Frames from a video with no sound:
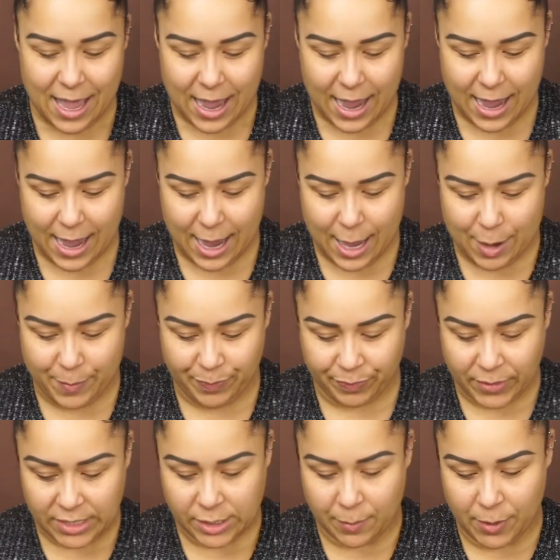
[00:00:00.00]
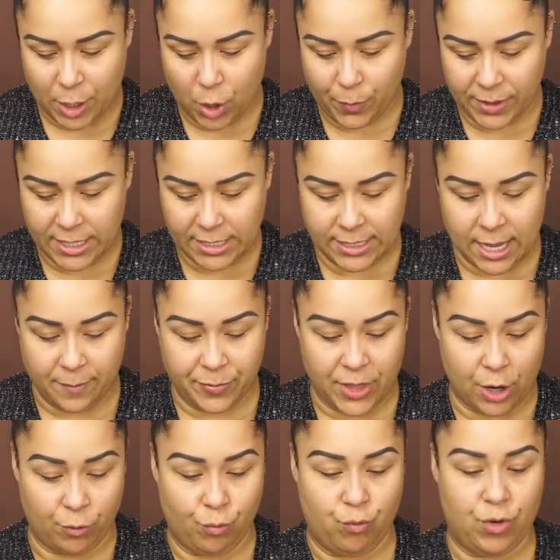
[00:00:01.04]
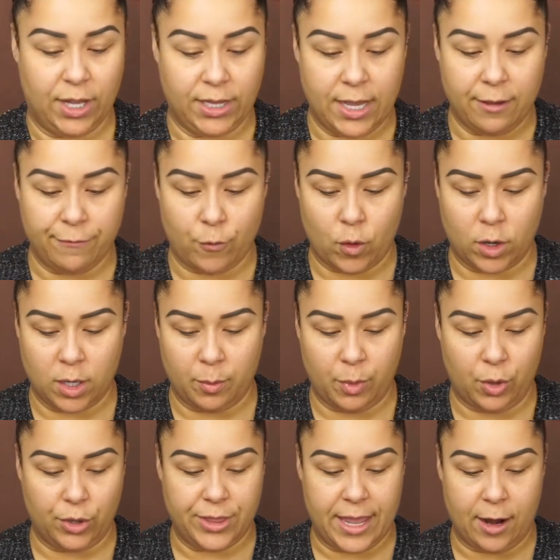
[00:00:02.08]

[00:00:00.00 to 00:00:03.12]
So I'm gonna open these up. They're really affordable.